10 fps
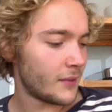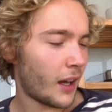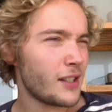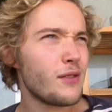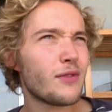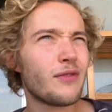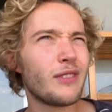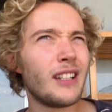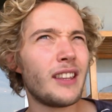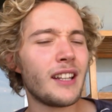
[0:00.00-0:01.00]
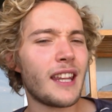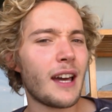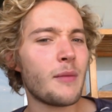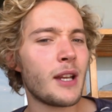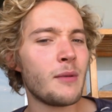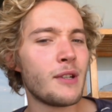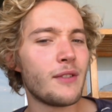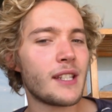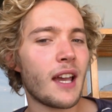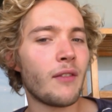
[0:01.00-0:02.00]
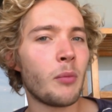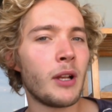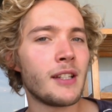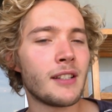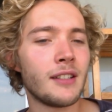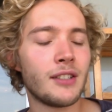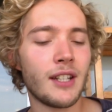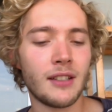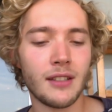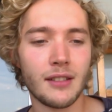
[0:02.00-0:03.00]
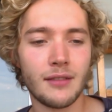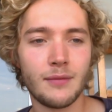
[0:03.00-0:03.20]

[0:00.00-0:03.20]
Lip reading: I don't really think that many movies have a political agenda.